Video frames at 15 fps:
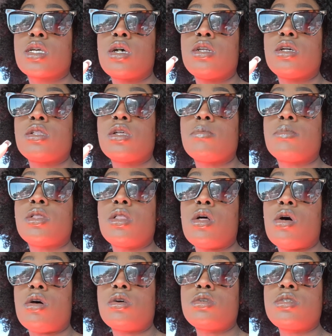and a lip
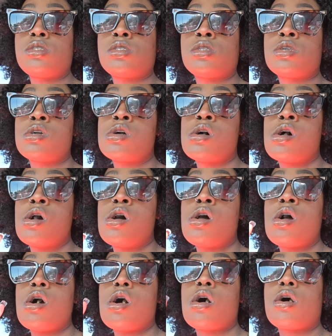gloss.
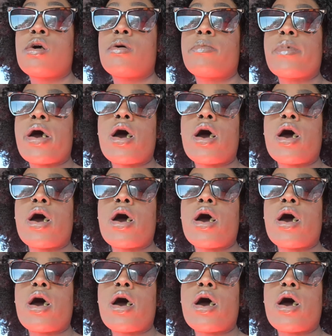Um,